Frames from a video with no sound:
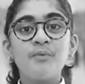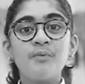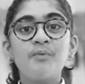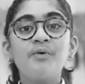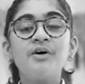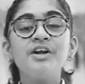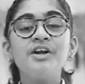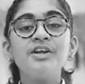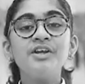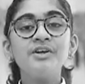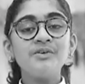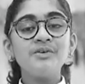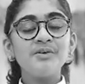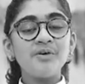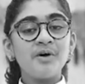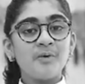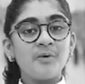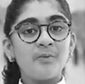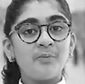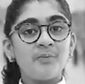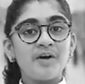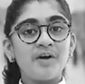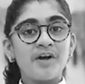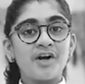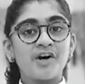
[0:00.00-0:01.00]
said, don't
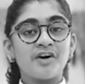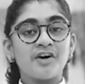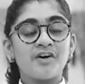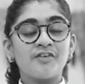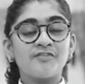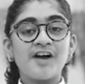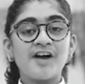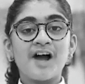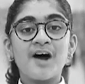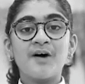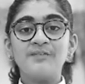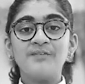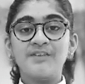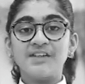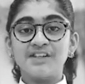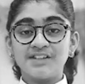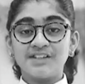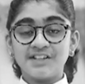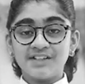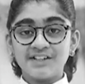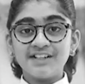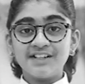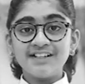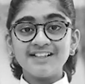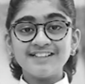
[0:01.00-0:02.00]
you think plants
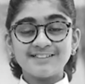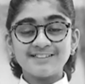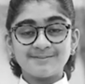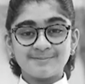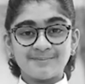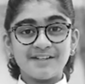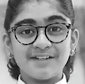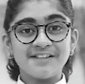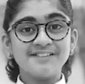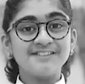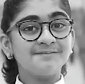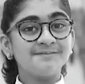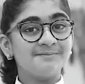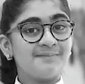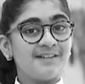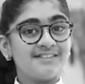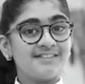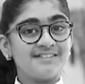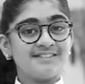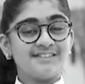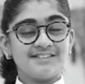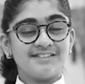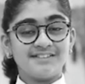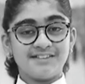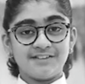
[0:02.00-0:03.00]
absorb carbon
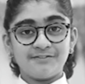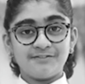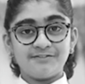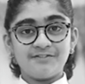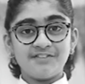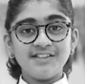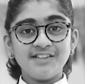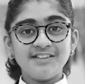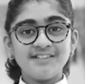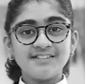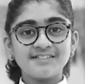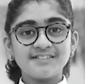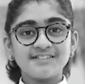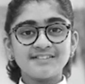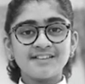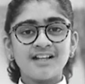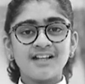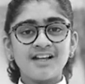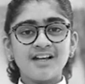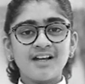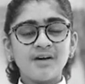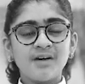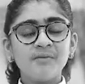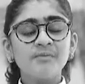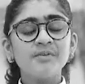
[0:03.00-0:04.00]
dioxide?
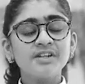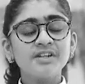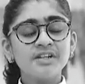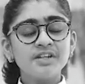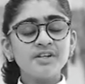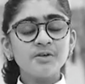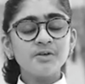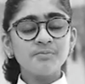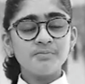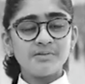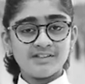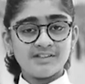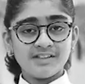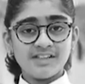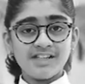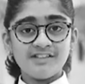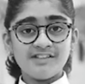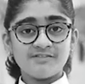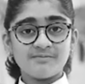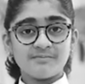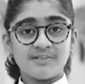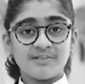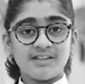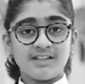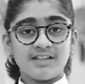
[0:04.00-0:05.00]
That thought set us
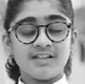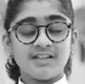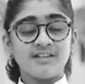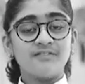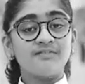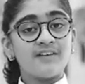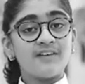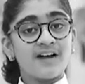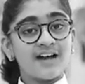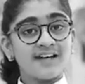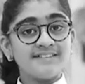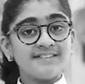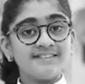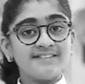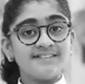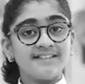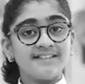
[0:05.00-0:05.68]
off to look at